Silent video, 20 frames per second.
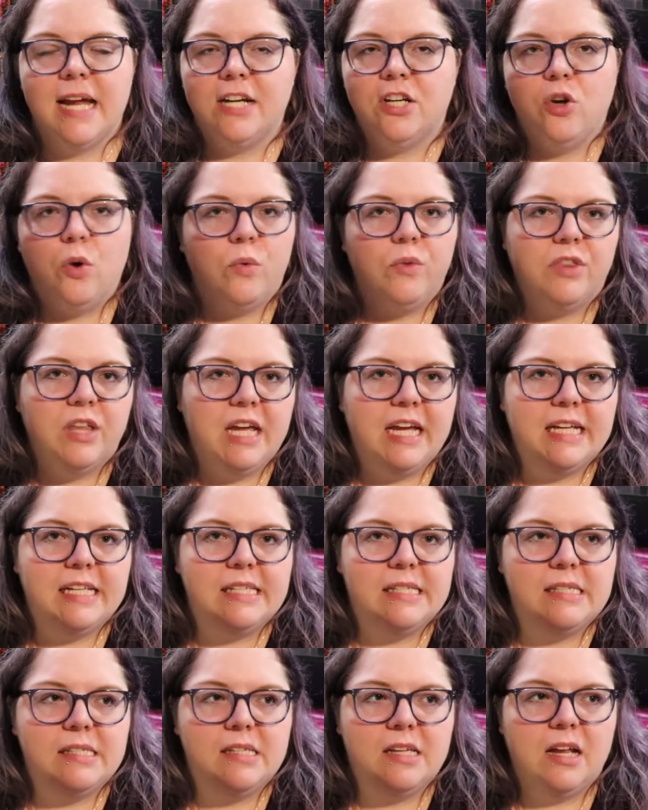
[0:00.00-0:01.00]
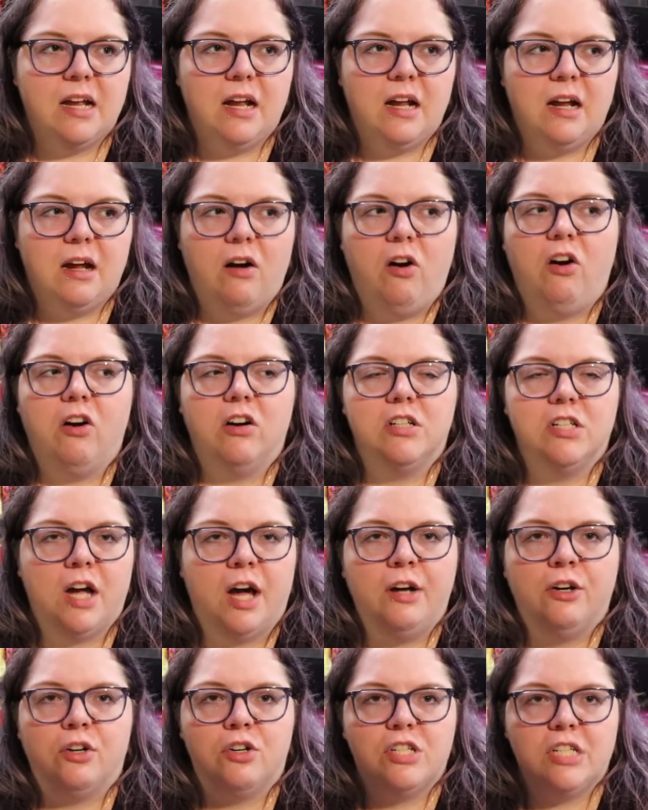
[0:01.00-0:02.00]
I don't think it's hard to
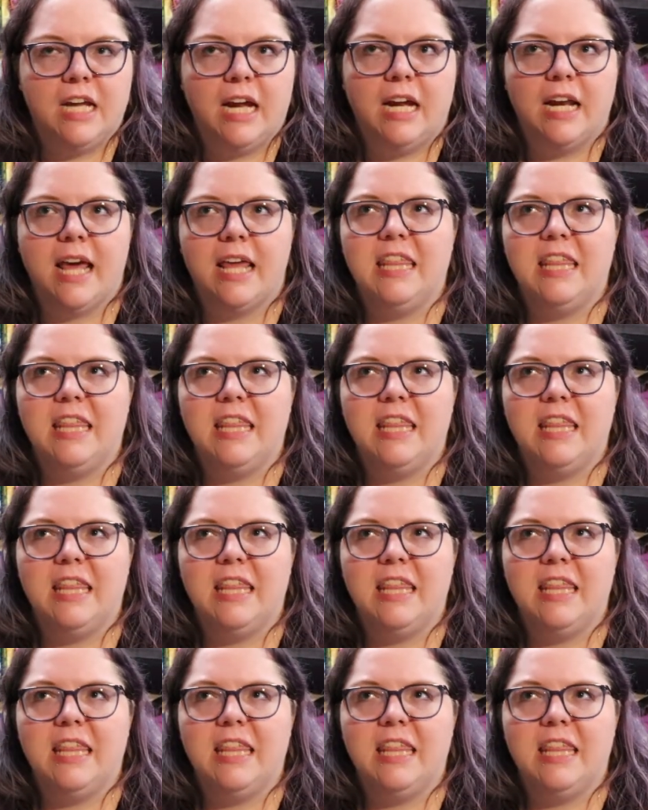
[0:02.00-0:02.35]
understand.